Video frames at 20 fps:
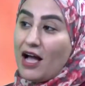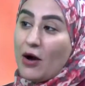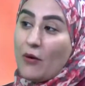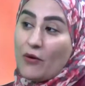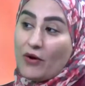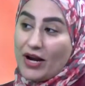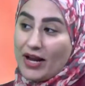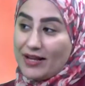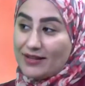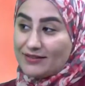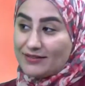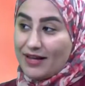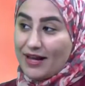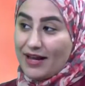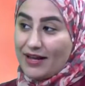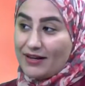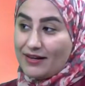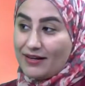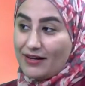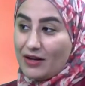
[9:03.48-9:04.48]
our
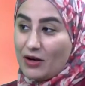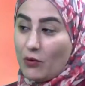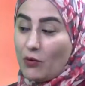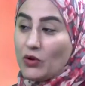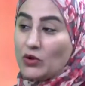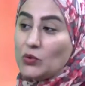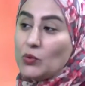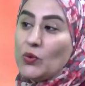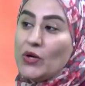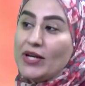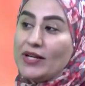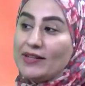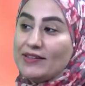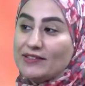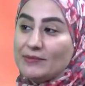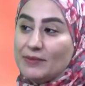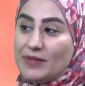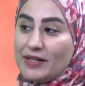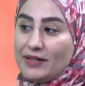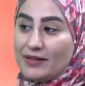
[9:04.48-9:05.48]
anxiety, what we are
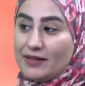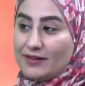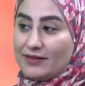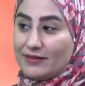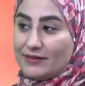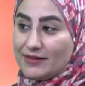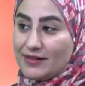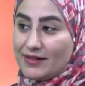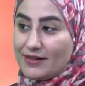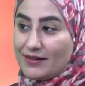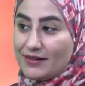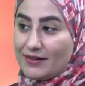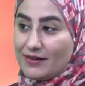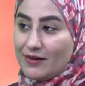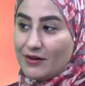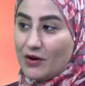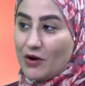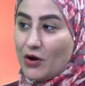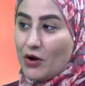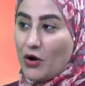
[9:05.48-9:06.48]
experiencing,
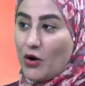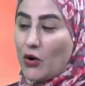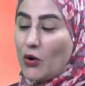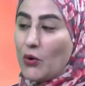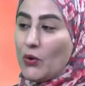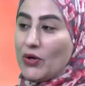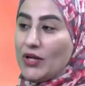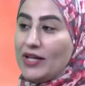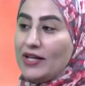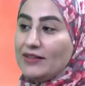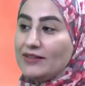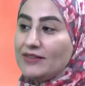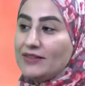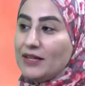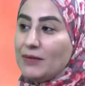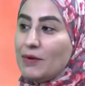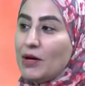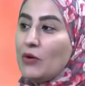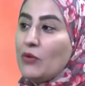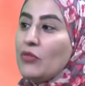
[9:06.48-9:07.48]
or is it
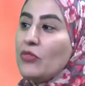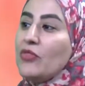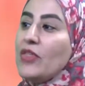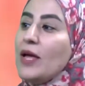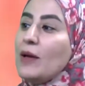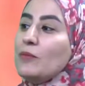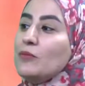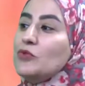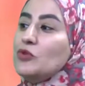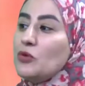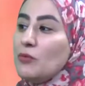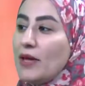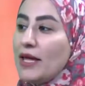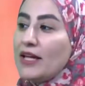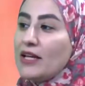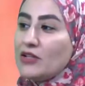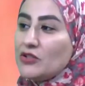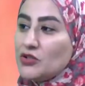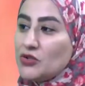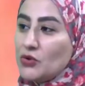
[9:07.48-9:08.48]
about them to
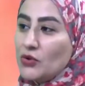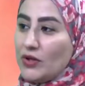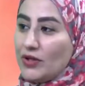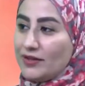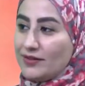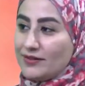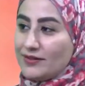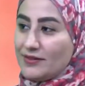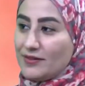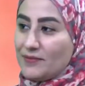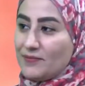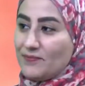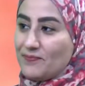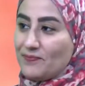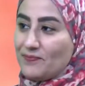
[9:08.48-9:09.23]
make a choice?